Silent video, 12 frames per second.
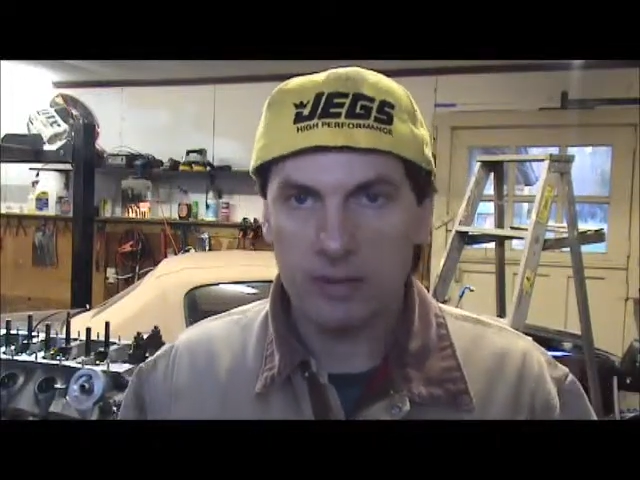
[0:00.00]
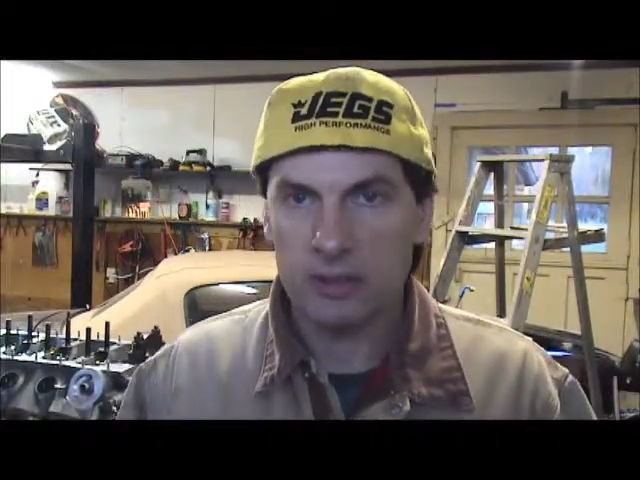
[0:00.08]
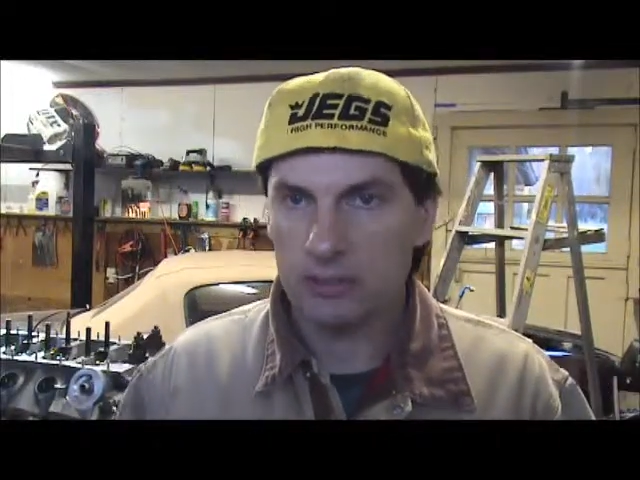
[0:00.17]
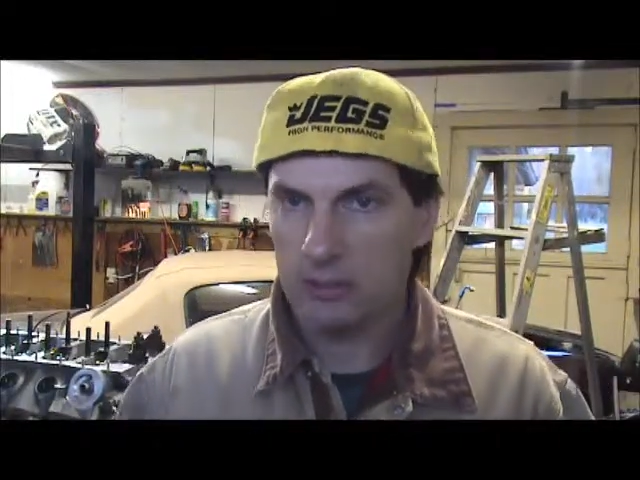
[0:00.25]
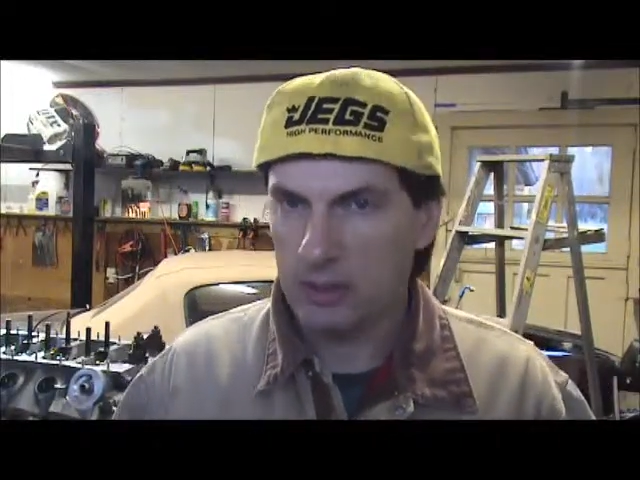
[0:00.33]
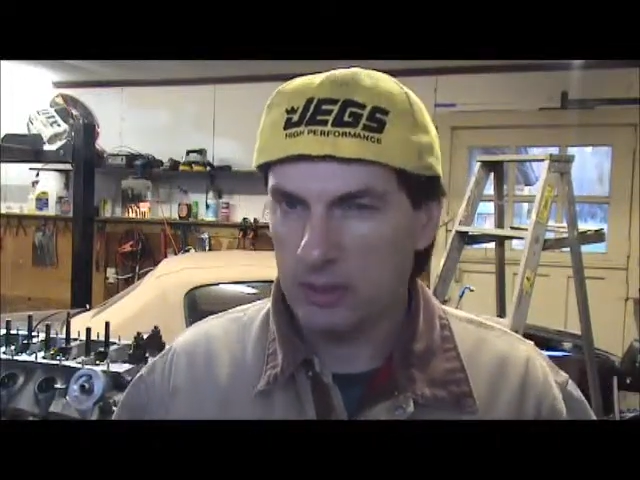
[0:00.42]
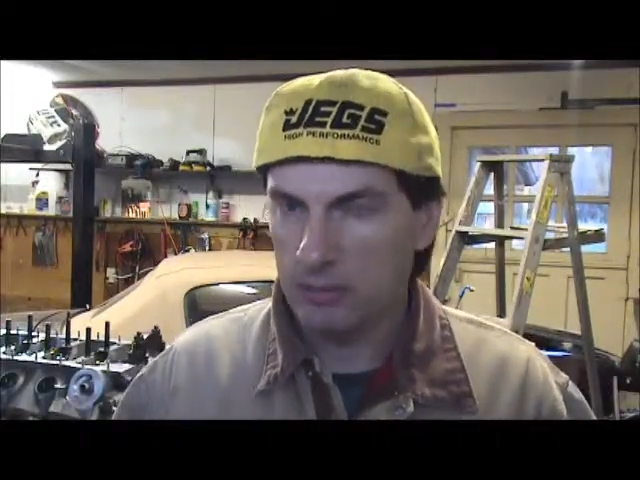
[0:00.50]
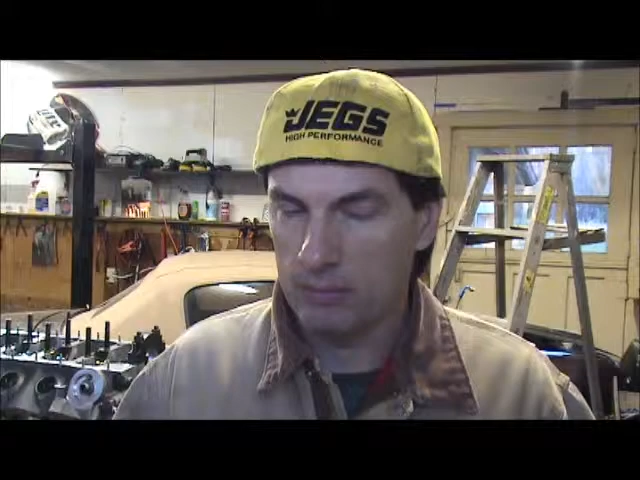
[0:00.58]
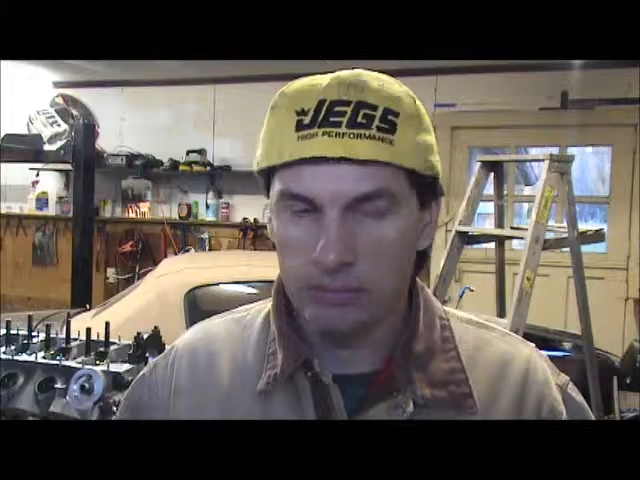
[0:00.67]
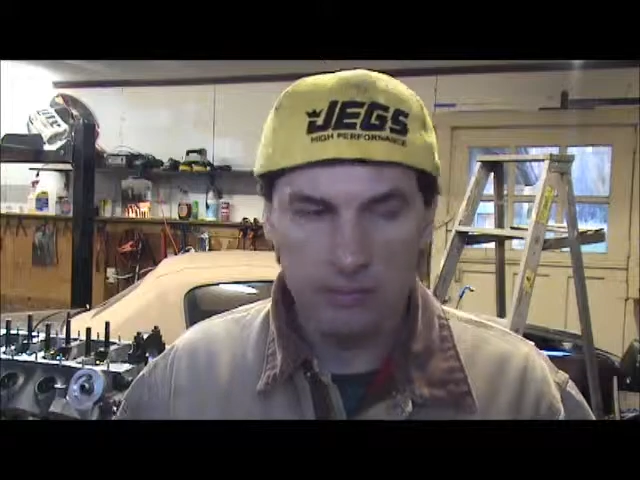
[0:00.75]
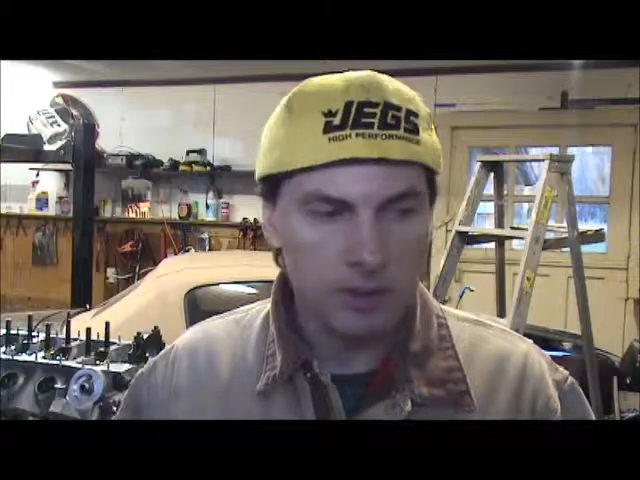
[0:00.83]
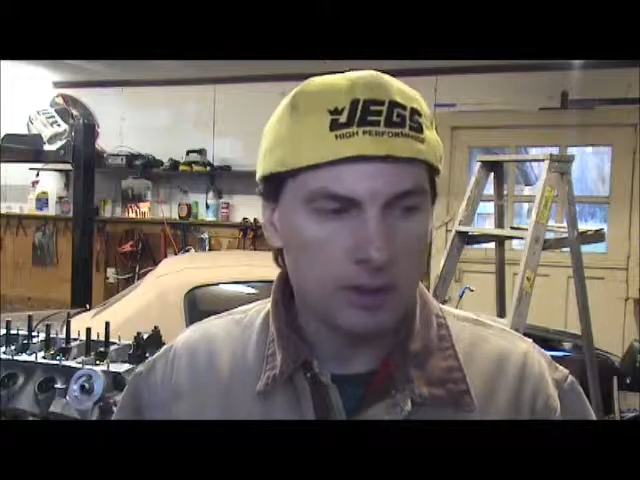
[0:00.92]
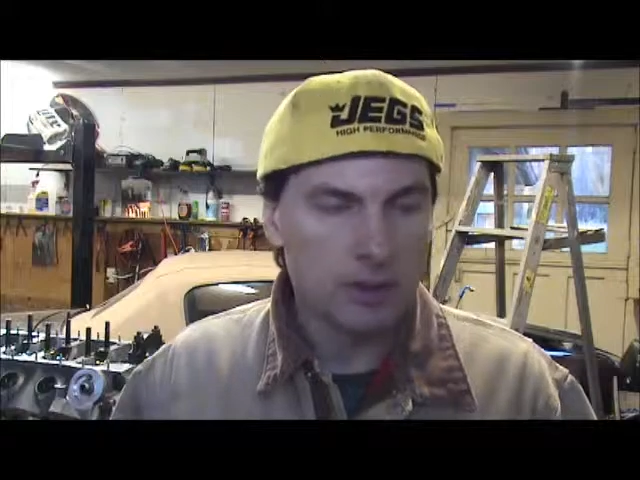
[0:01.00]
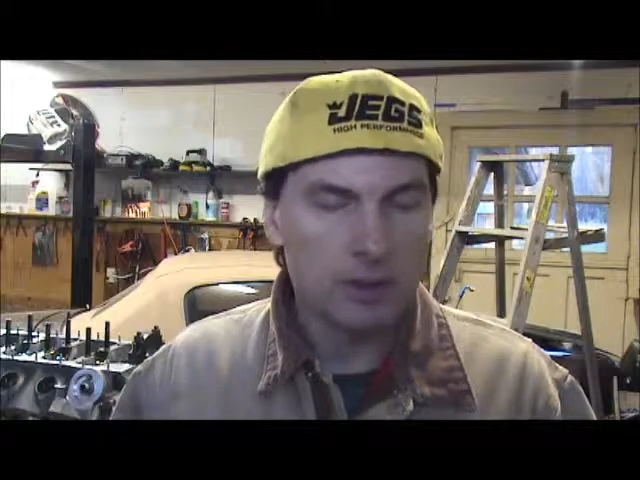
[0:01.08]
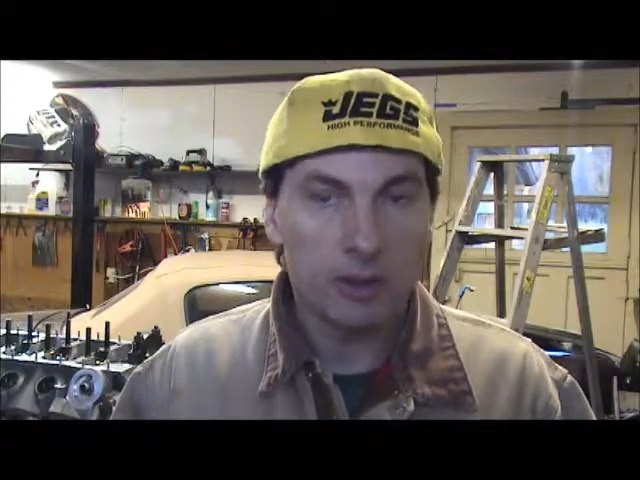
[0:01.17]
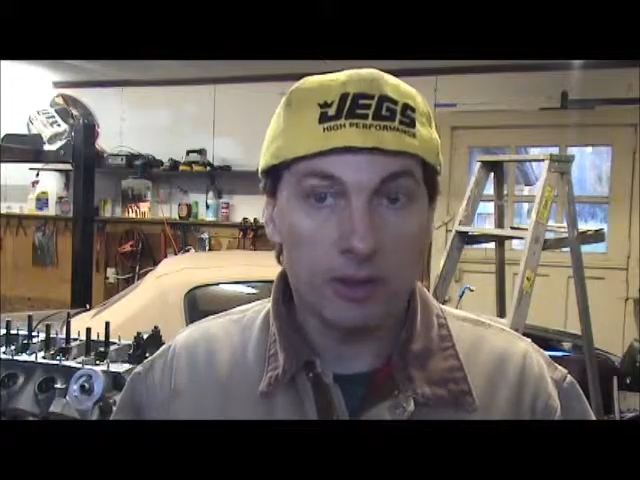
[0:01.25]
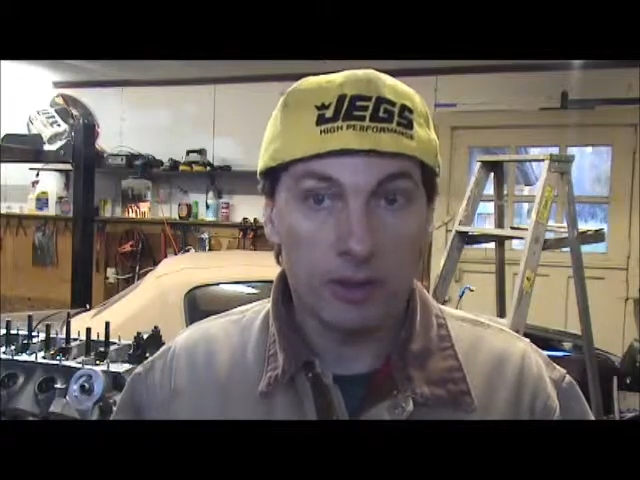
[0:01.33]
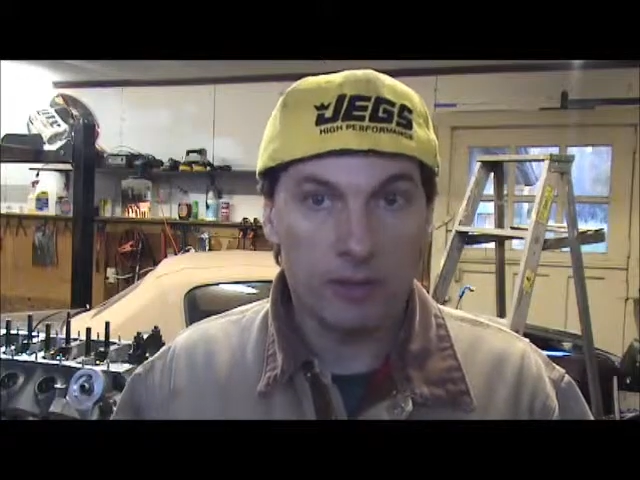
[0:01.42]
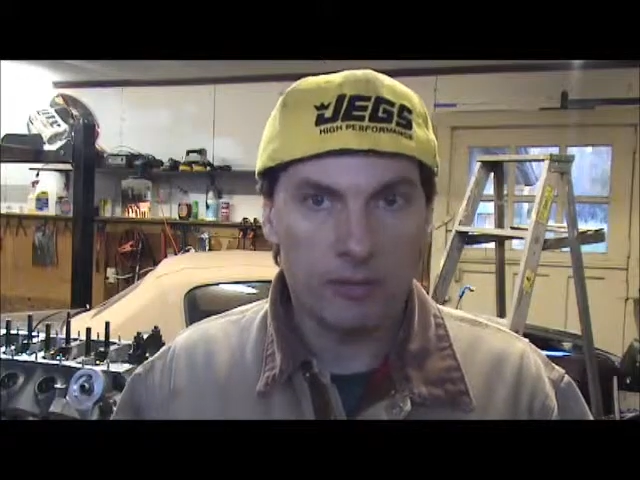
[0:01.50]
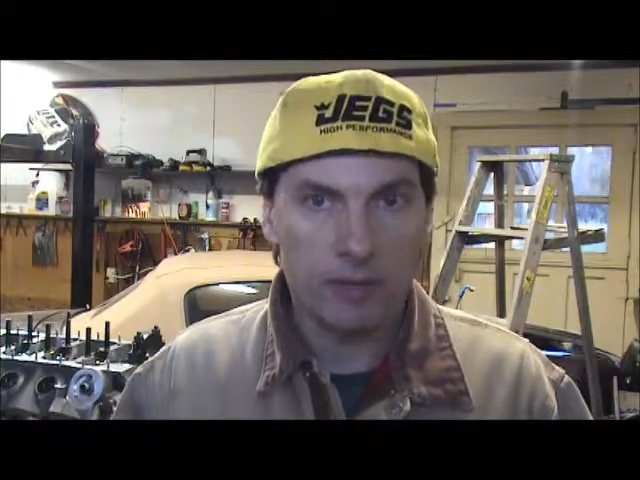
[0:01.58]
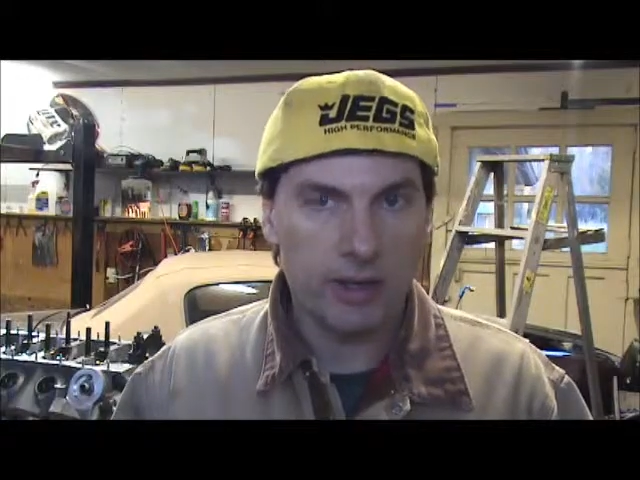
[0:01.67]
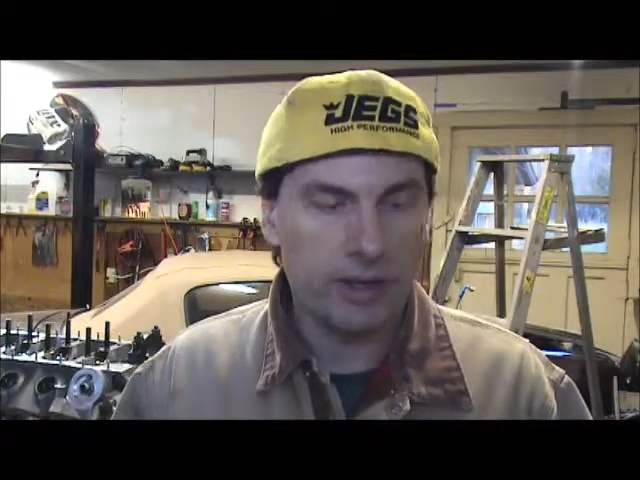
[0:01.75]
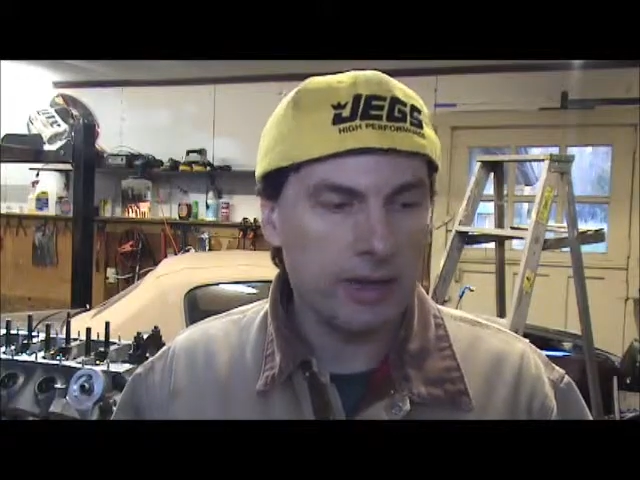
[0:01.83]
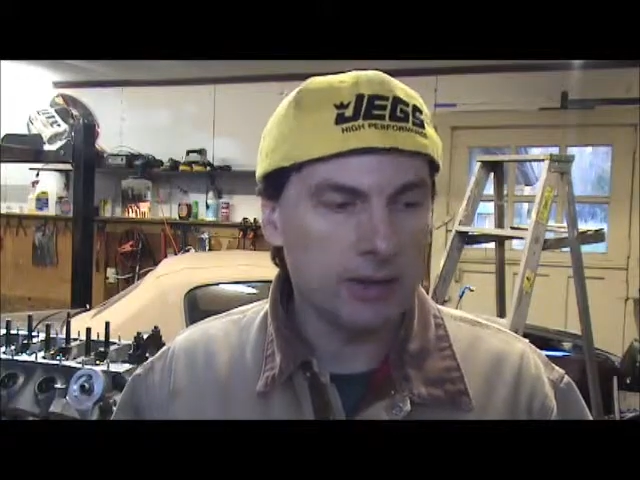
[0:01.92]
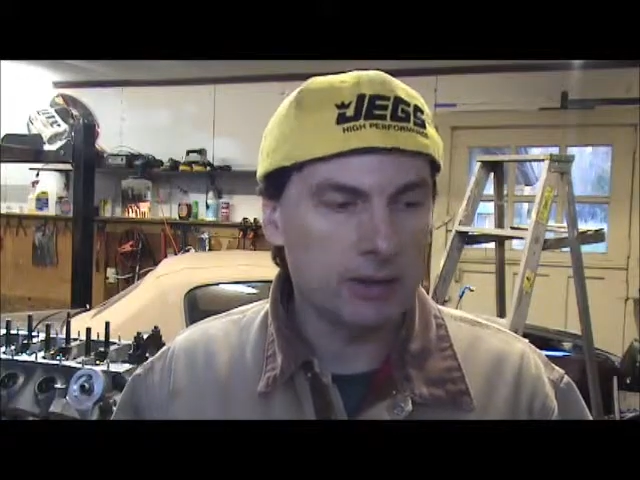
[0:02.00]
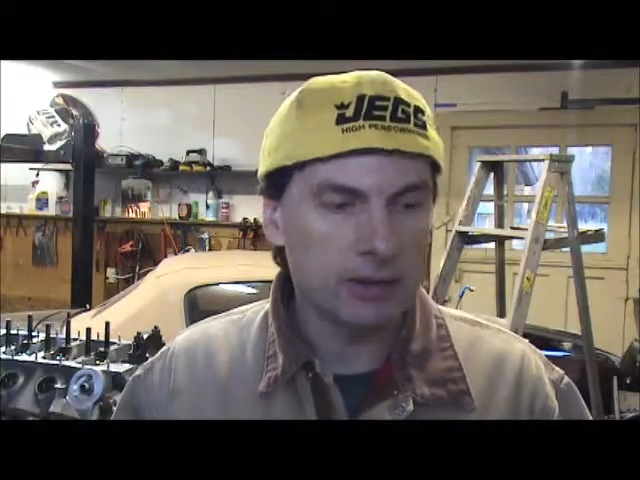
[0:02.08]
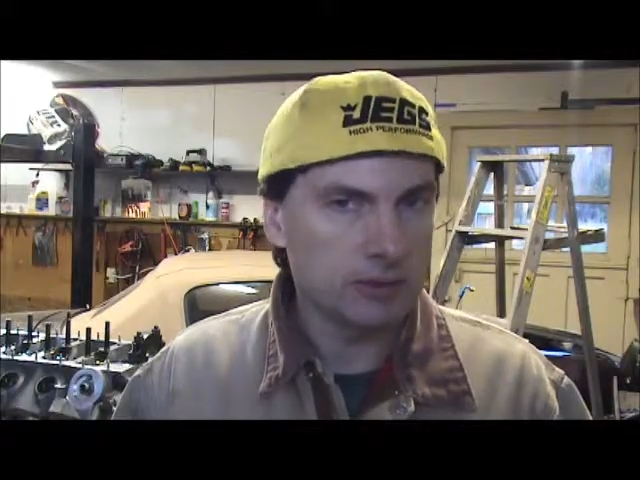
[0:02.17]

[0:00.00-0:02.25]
I just want to clarify that.